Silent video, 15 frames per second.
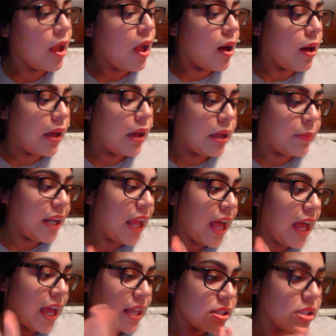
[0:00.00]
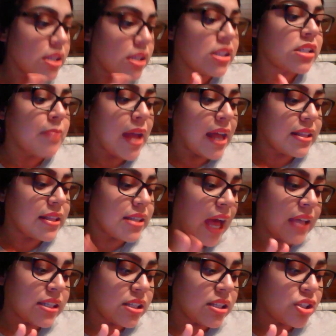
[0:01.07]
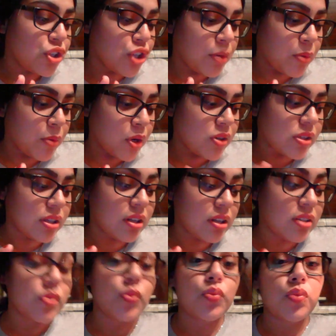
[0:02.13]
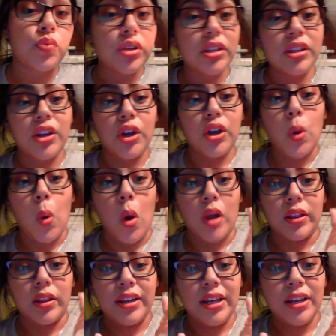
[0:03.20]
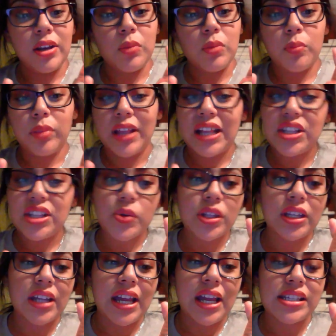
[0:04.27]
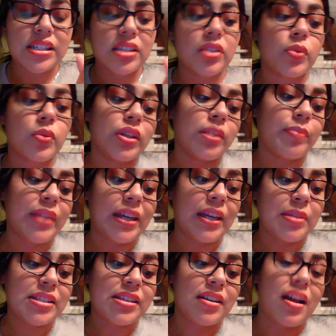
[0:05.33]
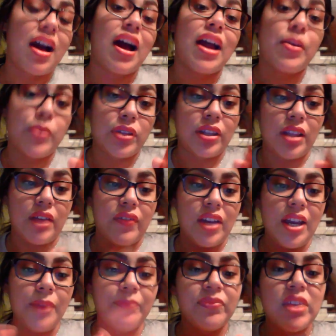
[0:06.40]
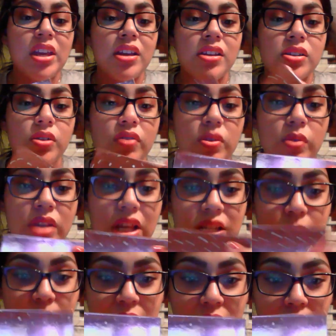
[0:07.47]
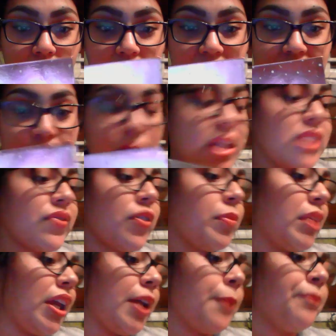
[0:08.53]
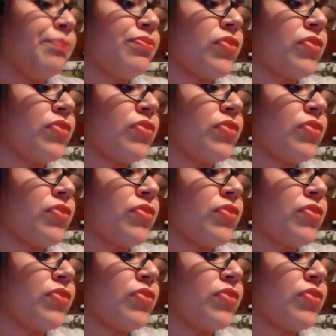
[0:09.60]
It has its matte, it has its shimmers, and it's really good quality. It blends really nicely. They're really pigmented. I really love it. So this has been a plus for me.